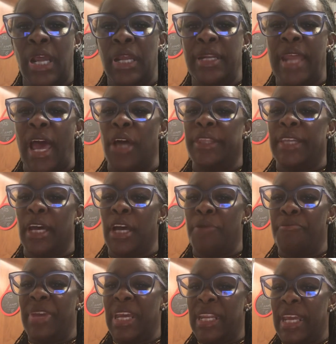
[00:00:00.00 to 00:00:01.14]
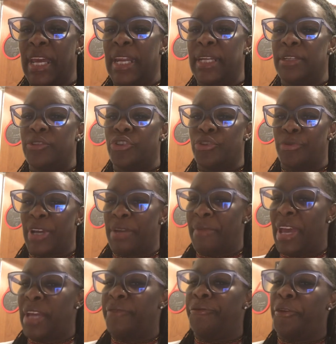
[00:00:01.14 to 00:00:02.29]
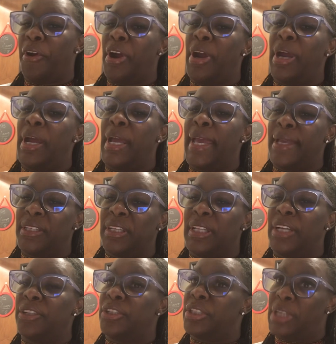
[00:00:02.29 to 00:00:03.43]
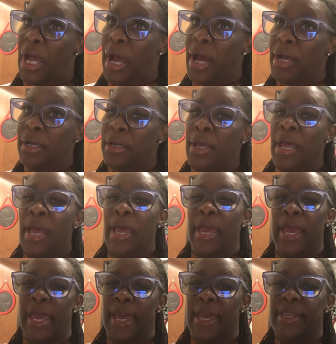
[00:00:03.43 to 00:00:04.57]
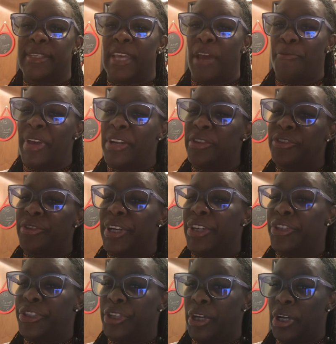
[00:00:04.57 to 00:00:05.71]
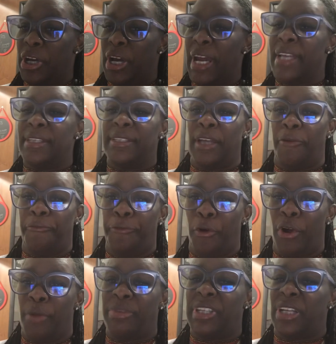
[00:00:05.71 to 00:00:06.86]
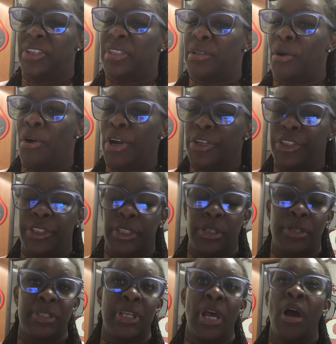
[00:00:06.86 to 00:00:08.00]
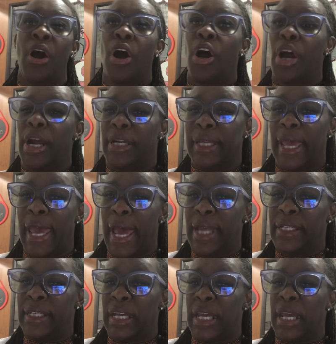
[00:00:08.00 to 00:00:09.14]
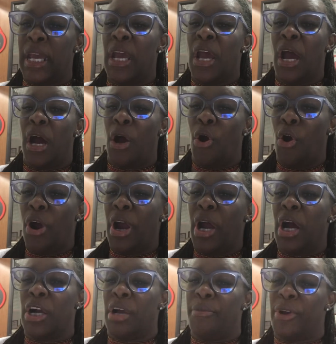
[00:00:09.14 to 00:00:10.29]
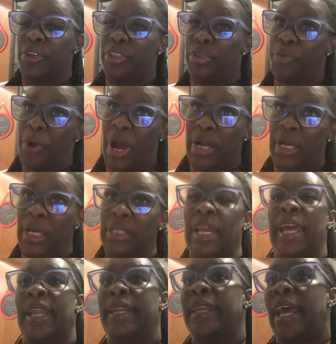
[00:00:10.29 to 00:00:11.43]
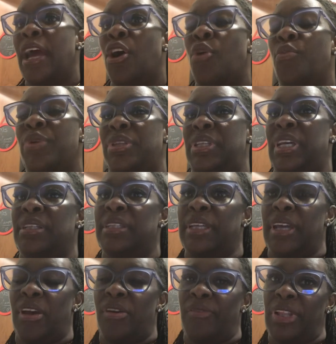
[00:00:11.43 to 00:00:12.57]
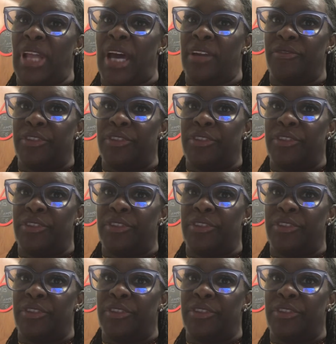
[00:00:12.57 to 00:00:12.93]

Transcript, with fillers: Now, the immediate treatment for insulin shock is administering sugar in some form, such as orange juice, hard candy, or a commercial product. And now we tend to give a lot of